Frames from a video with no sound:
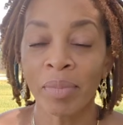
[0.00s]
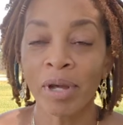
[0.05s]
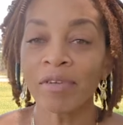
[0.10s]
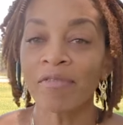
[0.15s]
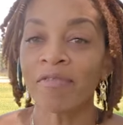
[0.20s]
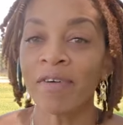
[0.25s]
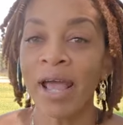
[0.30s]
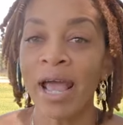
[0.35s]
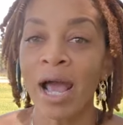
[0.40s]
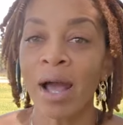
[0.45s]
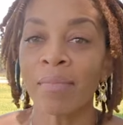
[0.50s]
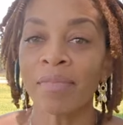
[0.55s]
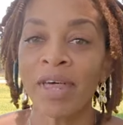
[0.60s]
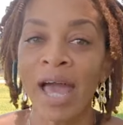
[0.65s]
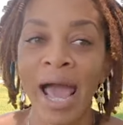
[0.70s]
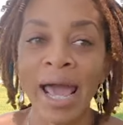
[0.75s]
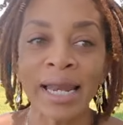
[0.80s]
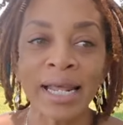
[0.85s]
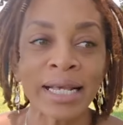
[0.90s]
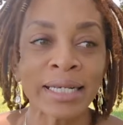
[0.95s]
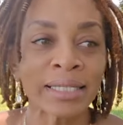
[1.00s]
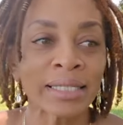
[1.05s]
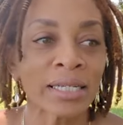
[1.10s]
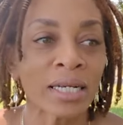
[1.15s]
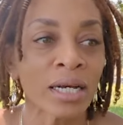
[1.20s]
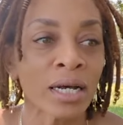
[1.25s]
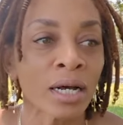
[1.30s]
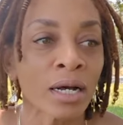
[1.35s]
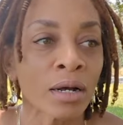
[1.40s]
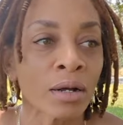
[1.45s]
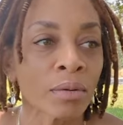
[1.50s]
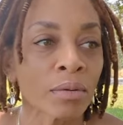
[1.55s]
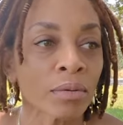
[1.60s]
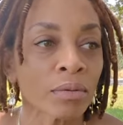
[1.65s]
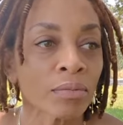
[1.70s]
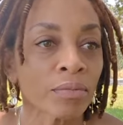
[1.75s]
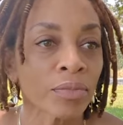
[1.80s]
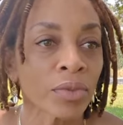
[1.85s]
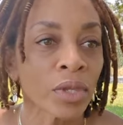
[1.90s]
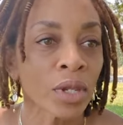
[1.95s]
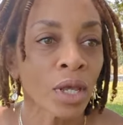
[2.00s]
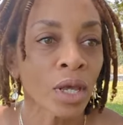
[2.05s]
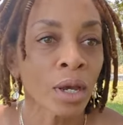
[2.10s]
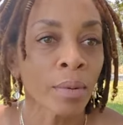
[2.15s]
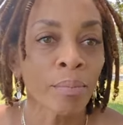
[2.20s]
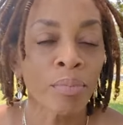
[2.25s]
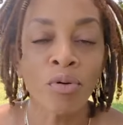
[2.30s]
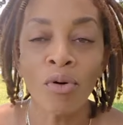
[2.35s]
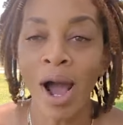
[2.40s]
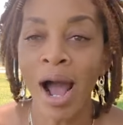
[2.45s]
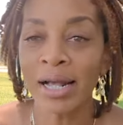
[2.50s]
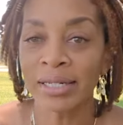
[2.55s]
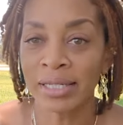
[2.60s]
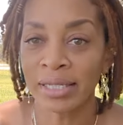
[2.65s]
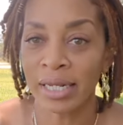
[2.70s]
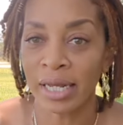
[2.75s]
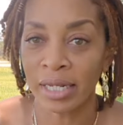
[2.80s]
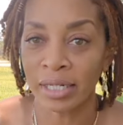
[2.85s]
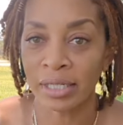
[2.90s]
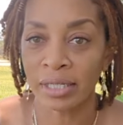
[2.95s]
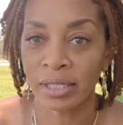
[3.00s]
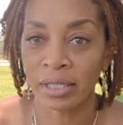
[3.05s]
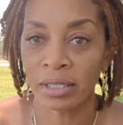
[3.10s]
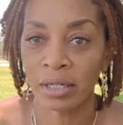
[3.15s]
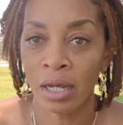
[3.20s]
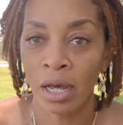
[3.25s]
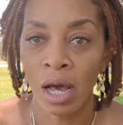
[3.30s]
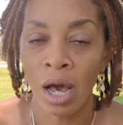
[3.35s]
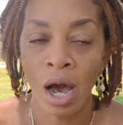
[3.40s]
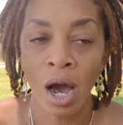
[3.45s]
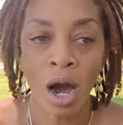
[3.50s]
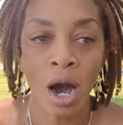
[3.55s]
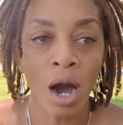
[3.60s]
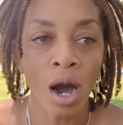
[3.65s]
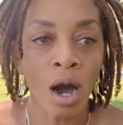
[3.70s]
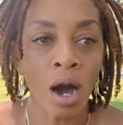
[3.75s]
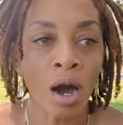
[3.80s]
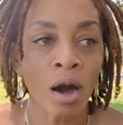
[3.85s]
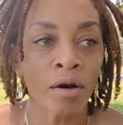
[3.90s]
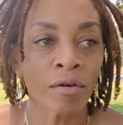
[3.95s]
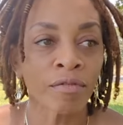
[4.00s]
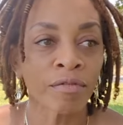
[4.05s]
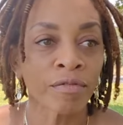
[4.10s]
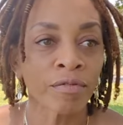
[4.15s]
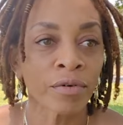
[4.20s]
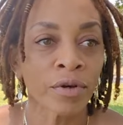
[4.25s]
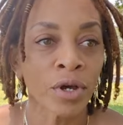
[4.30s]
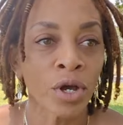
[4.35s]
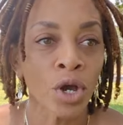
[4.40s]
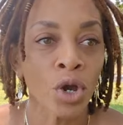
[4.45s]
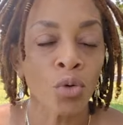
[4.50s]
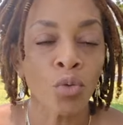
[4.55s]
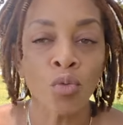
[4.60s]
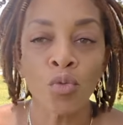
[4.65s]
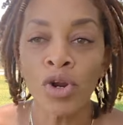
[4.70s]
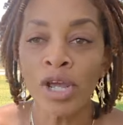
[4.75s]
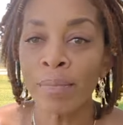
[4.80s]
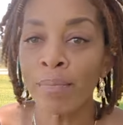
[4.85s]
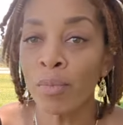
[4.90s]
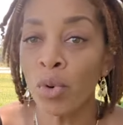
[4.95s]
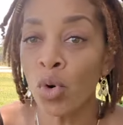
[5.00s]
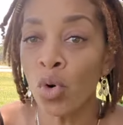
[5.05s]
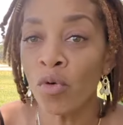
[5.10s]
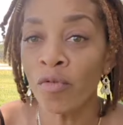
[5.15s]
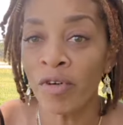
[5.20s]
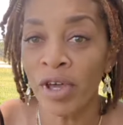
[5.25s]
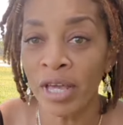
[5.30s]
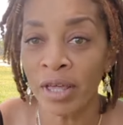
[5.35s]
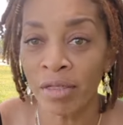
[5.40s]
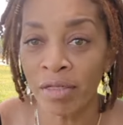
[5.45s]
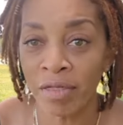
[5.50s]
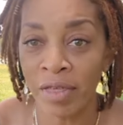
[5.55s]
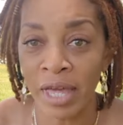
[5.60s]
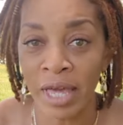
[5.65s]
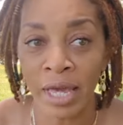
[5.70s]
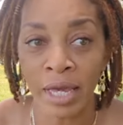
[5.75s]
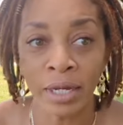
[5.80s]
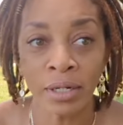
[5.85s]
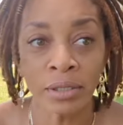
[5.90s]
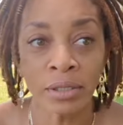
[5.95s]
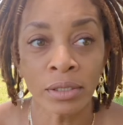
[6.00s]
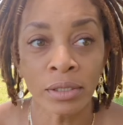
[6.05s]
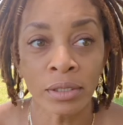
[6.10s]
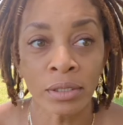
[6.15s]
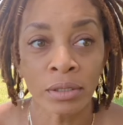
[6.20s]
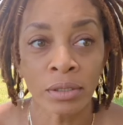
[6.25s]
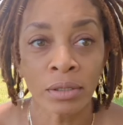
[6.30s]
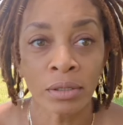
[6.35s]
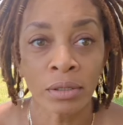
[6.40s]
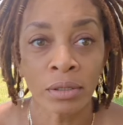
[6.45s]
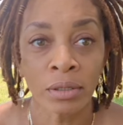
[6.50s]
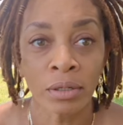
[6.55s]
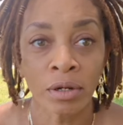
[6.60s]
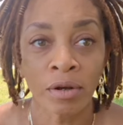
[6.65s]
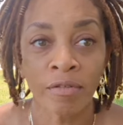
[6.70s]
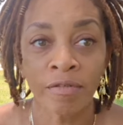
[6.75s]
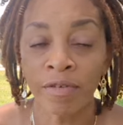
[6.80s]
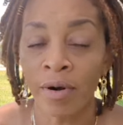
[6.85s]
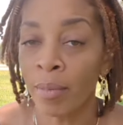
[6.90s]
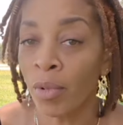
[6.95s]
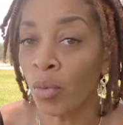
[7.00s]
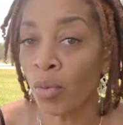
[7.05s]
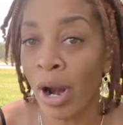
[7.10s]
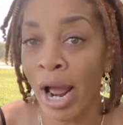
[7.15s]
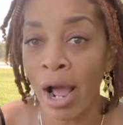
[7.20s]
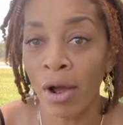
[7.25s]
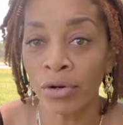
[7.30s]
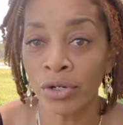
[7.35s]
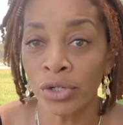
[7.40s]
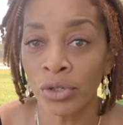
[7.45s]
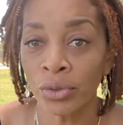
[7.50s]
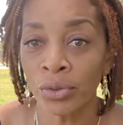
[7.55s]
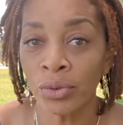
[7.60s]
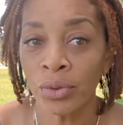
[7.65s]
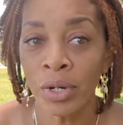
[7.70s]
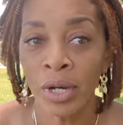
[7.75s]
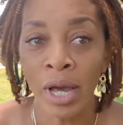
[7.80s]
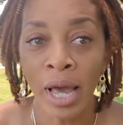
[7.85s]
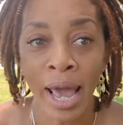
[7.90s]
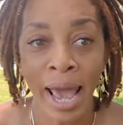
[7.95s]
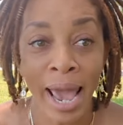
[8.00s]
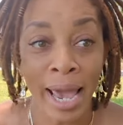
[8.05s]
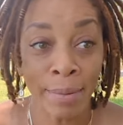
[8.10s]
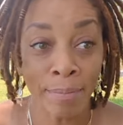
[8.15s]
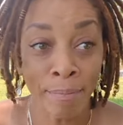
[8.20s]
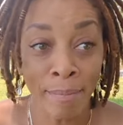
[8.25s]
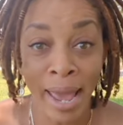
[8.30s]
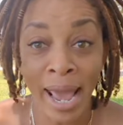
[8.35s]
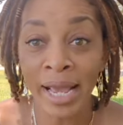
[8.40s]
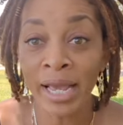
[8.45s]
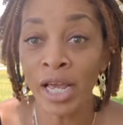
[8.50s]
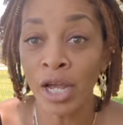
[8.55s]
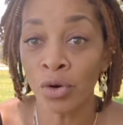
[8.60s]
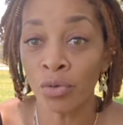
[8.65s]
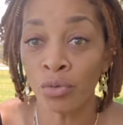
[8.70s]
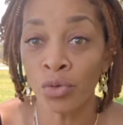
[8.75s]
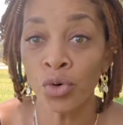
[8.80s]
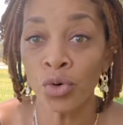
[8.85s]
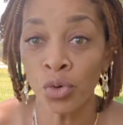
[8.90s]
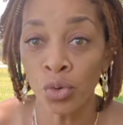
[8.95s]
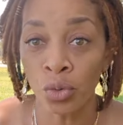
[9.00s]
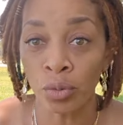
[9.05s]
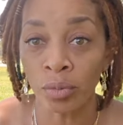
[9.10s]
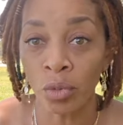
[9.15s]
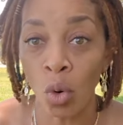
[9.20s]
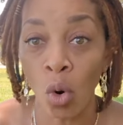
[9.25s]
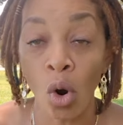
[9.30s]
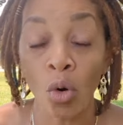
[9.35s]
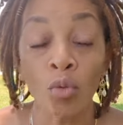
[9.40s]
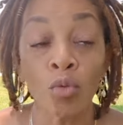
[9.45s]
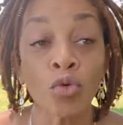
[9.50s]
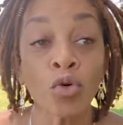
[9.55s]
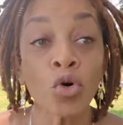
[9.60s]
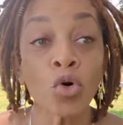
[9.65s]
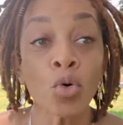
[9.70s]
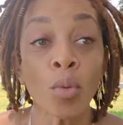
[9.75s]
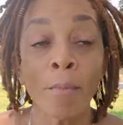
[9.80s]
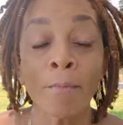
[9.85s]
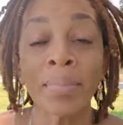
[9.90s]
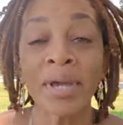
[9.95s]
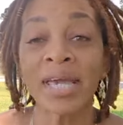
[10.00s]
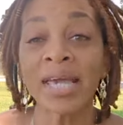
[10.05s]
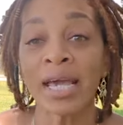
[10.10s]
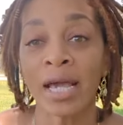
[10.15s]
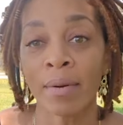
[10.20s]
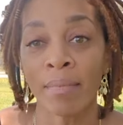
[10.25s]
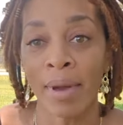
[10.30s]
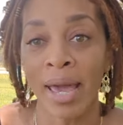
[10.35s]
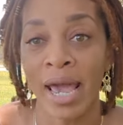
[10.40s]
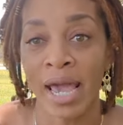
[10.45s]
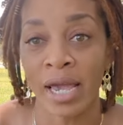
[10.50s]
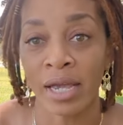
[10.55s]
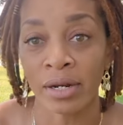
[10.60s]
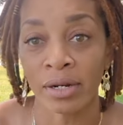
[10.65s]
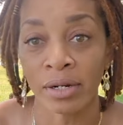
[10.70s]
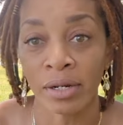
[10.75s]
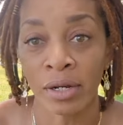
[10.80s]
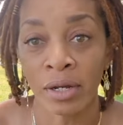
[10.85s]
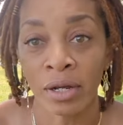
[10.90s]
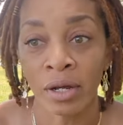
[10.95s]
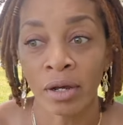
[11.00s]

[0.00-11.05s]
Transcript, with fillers: But fam, that is the process of removing things from around you and making room or room being made